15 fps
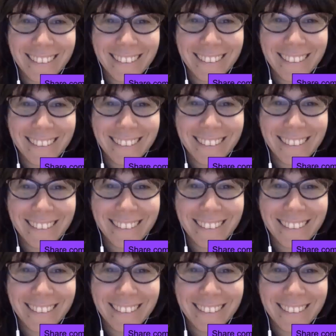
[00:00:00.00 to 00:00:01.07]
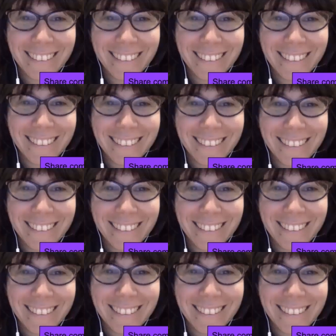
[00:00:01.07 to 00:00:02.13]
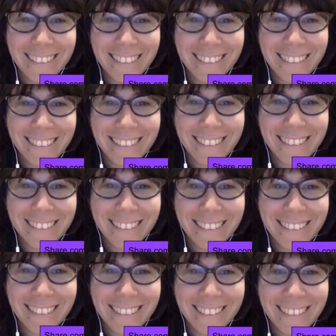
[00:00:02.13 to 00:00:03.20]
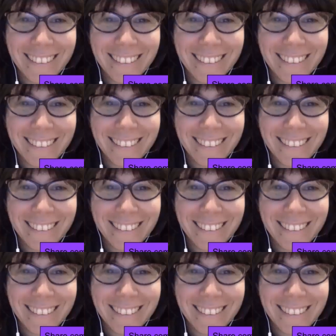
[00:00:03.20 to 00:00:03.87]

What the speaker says: That's your place to share with one another, until we